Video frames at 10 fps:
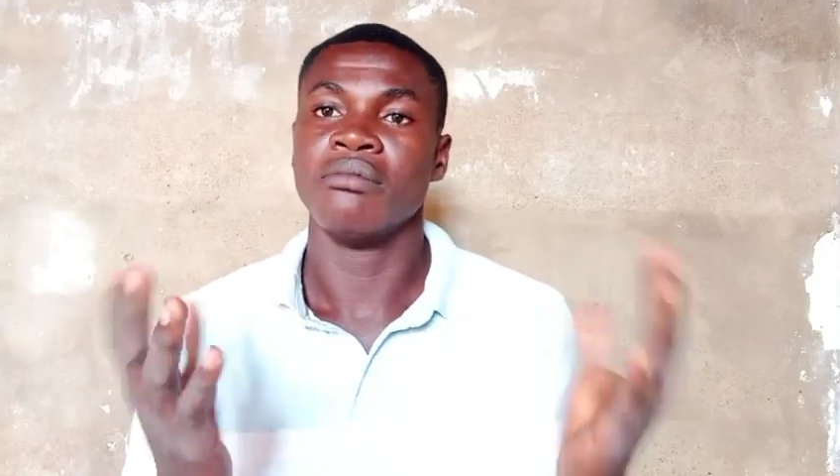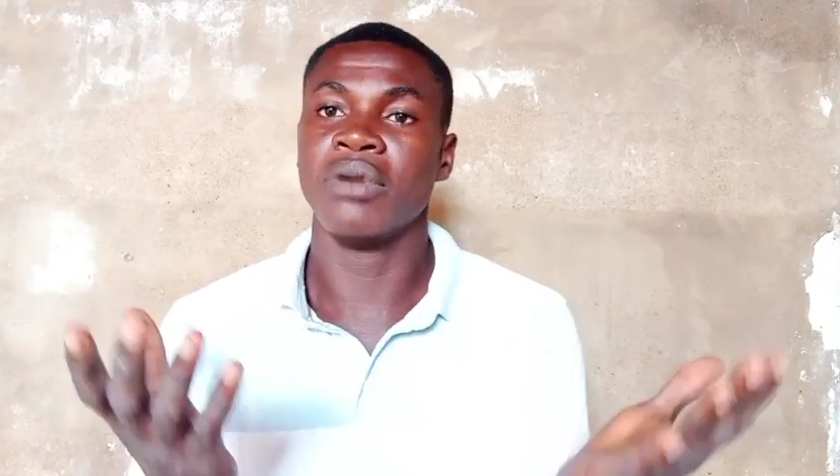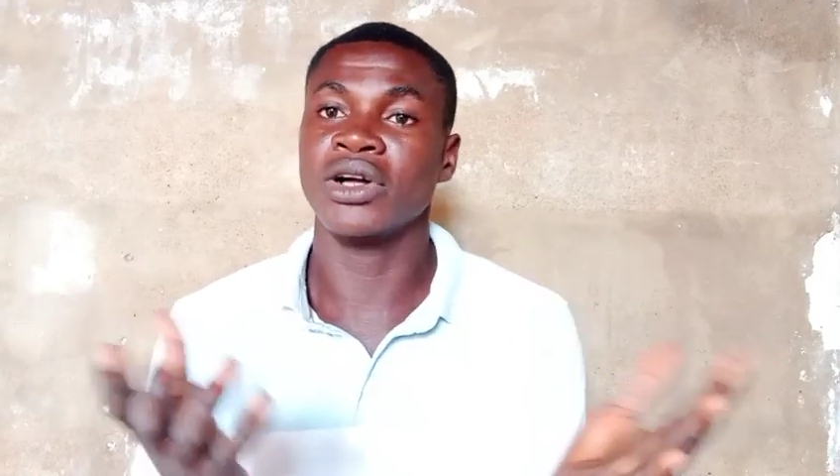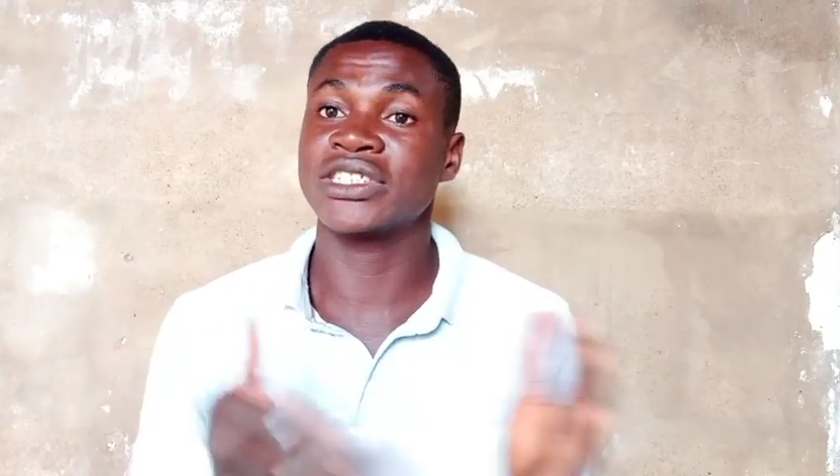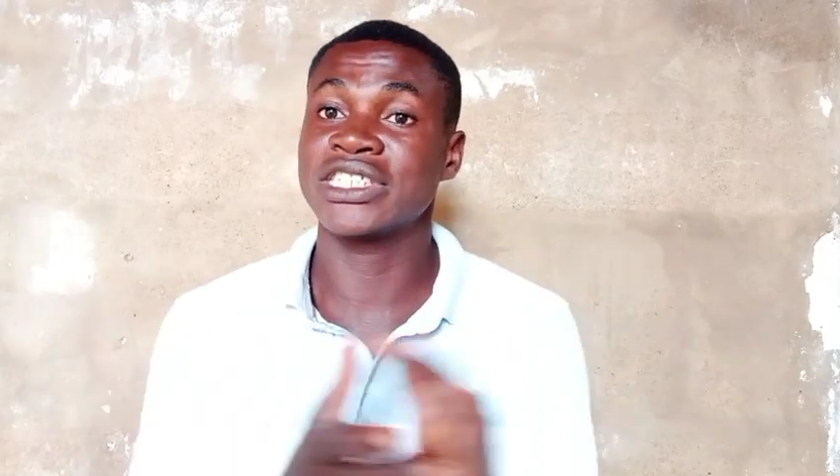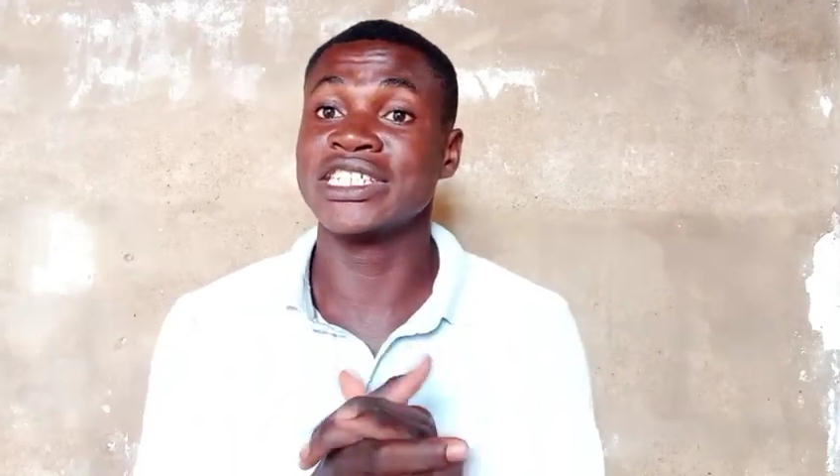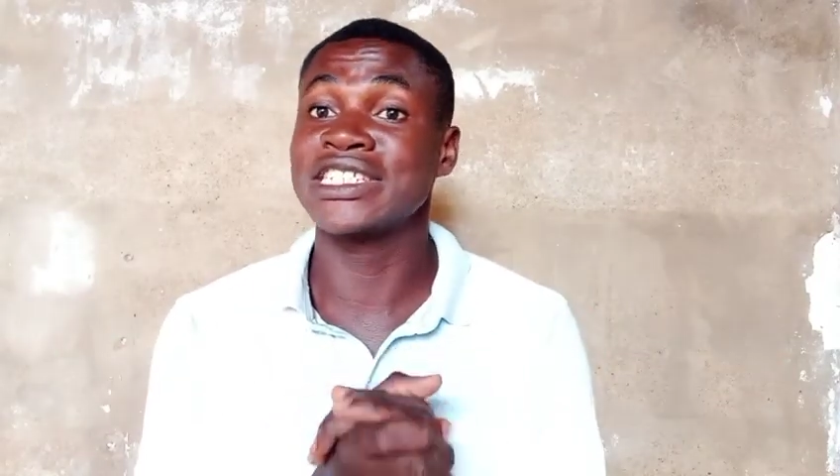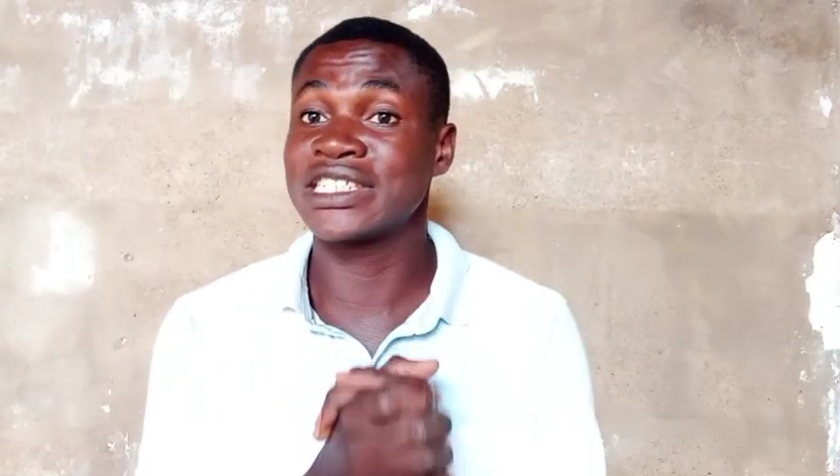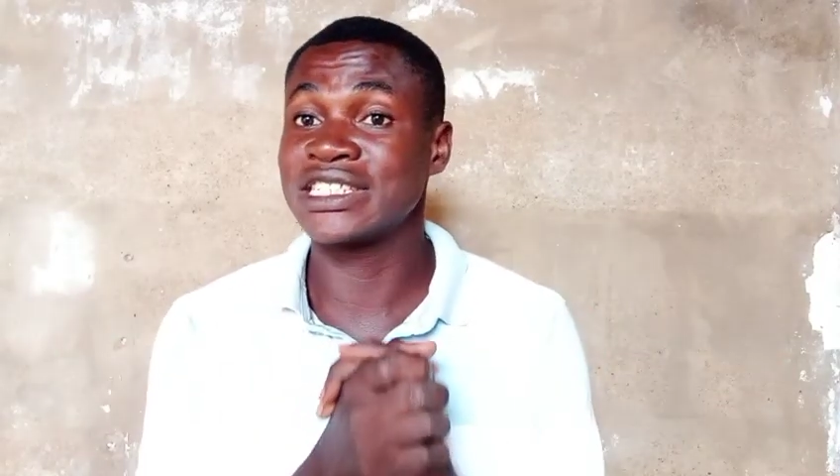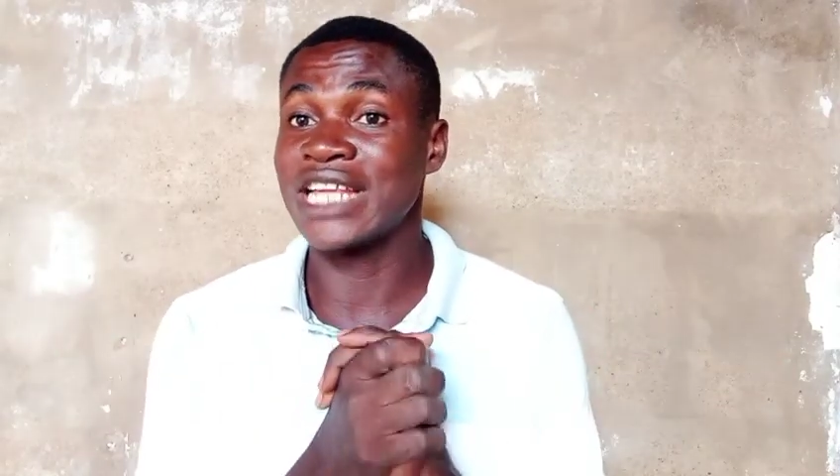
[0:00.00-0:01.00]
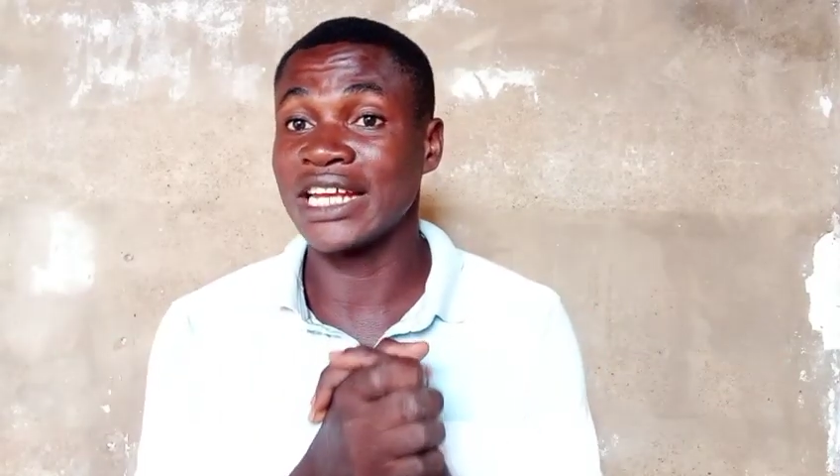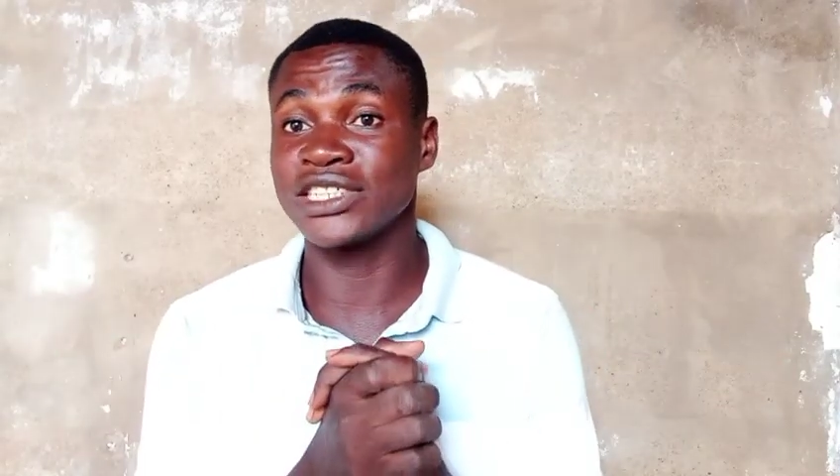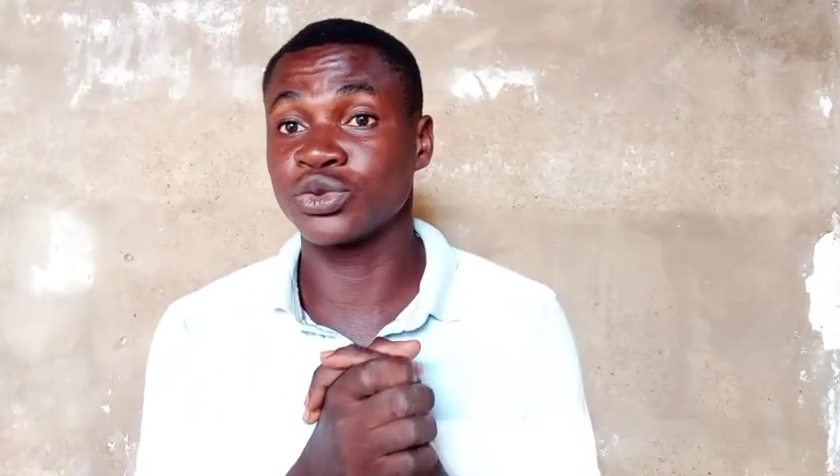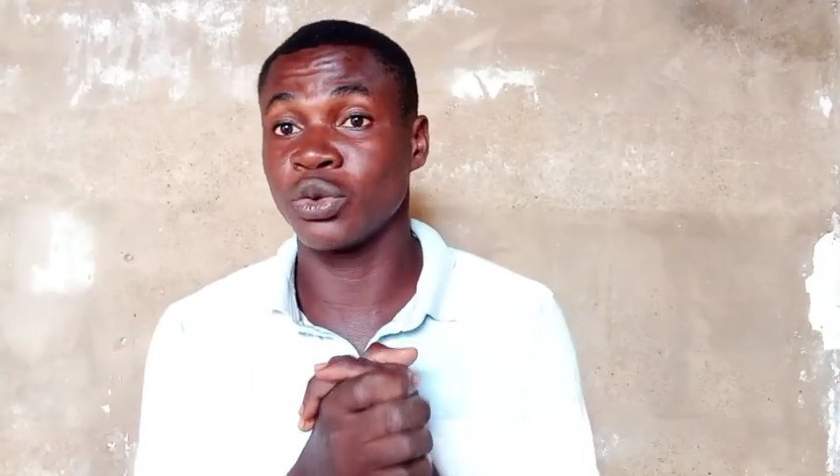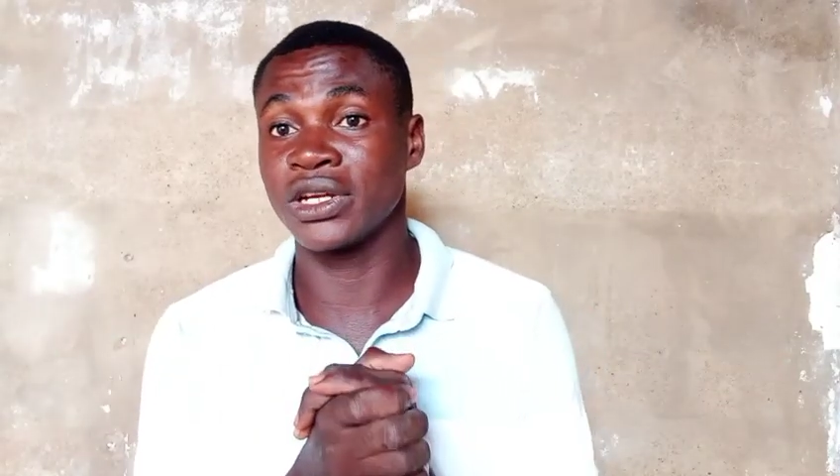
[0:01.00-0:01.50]
But since that
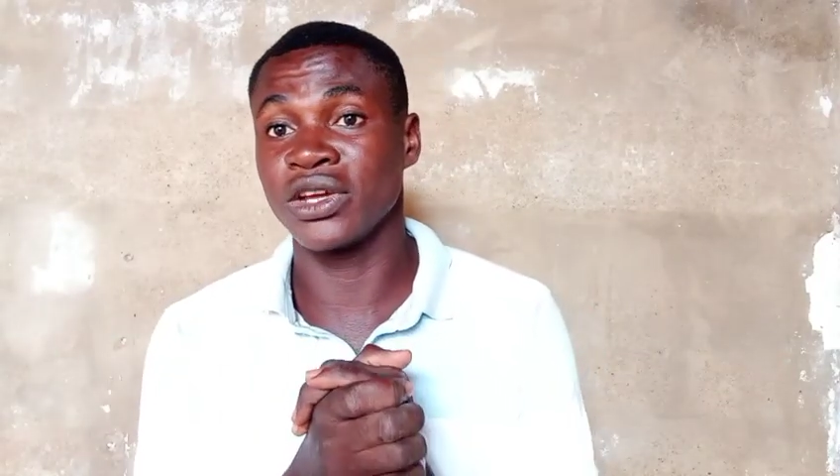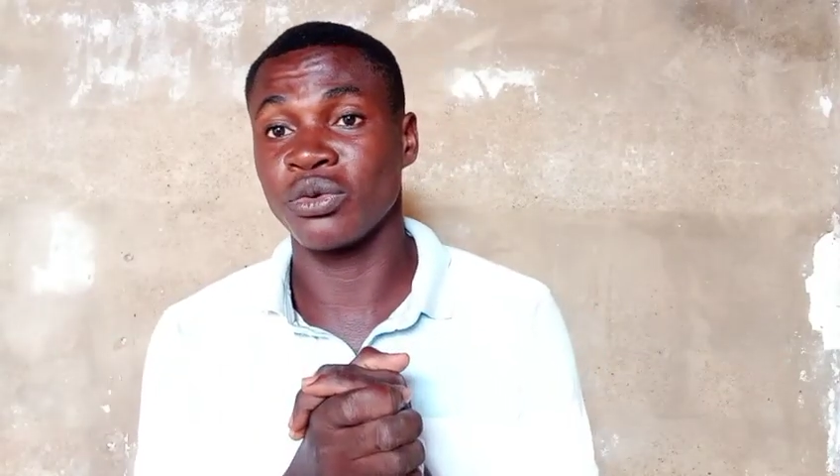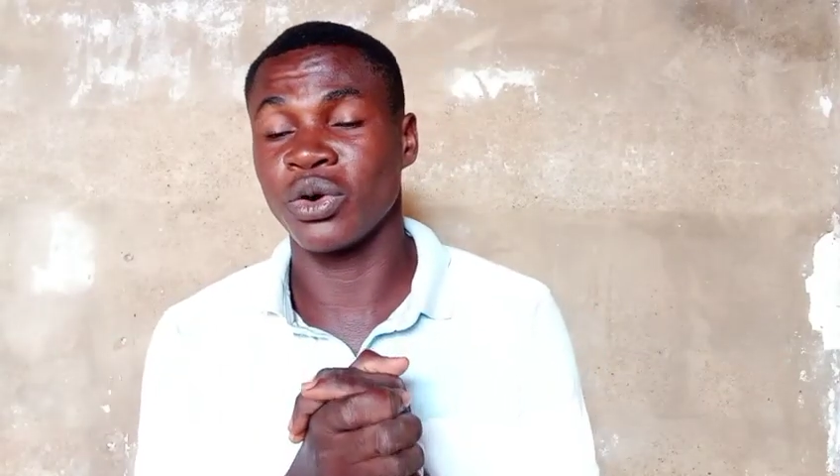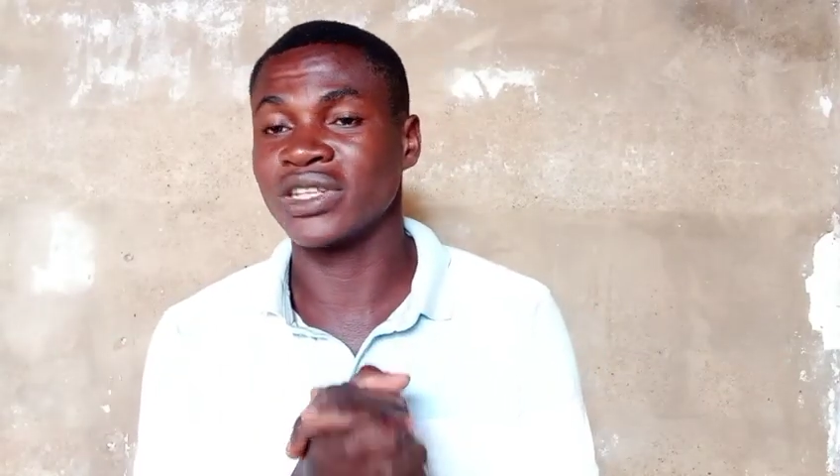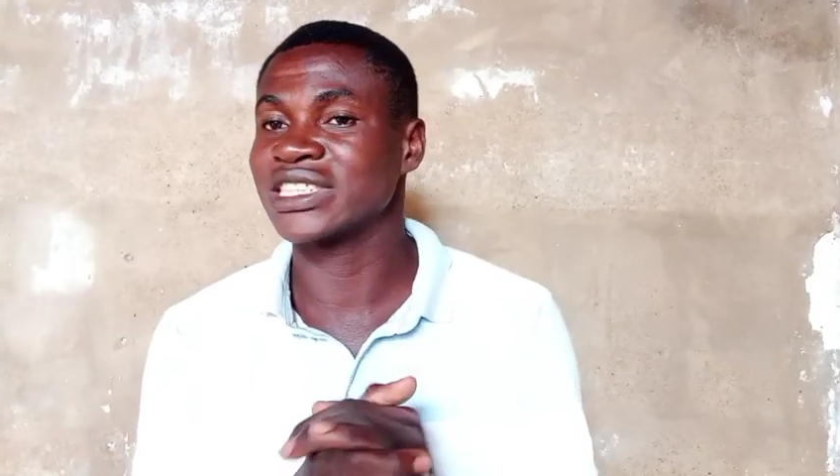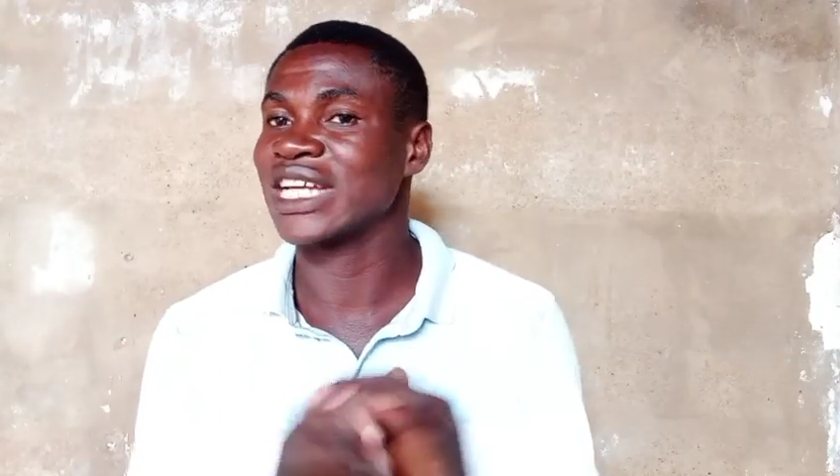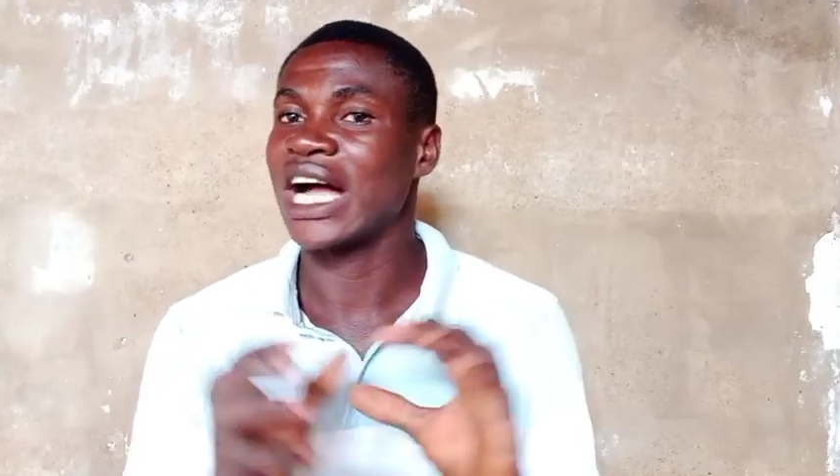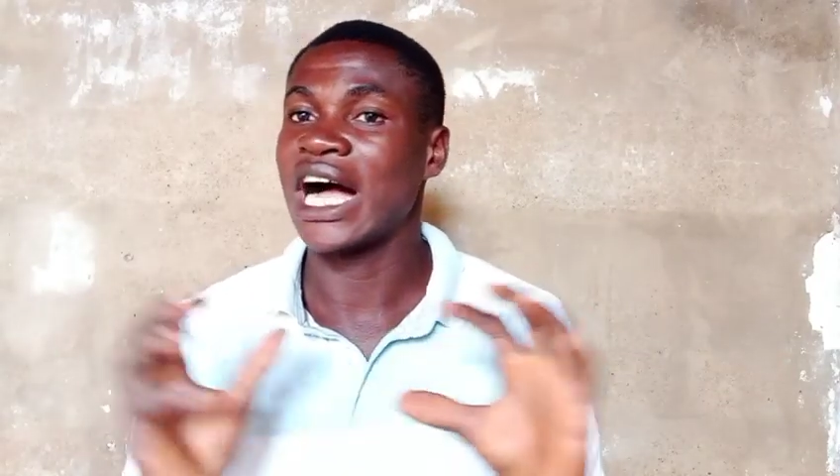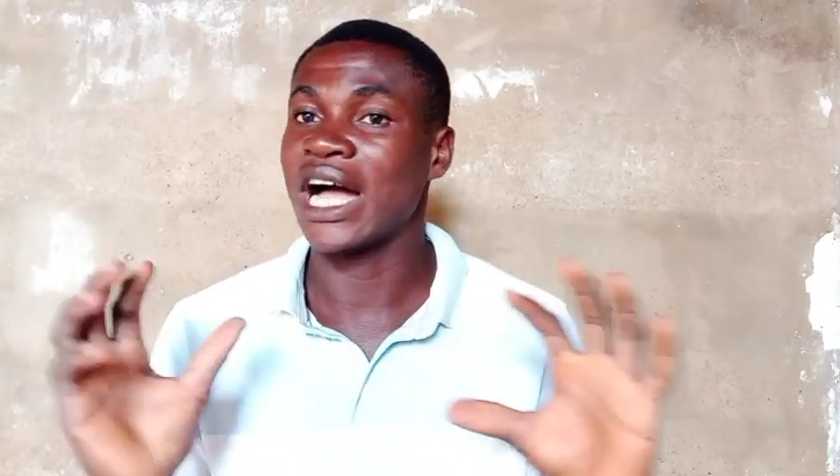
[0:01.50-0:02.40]
is what they want,